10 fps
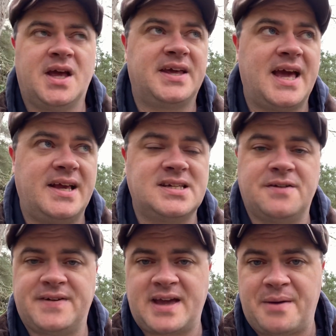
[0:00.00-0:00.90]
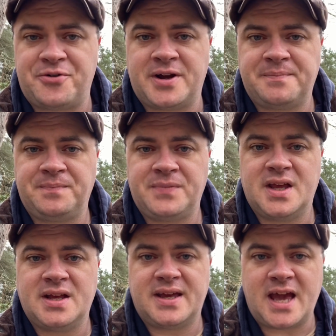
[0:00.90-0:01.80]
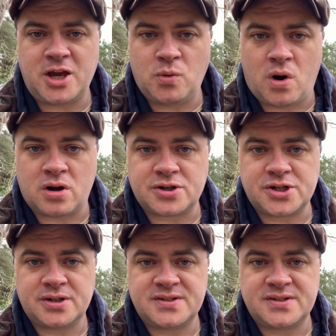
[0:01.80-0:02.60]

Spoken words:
Get yourself a camera, get your watch,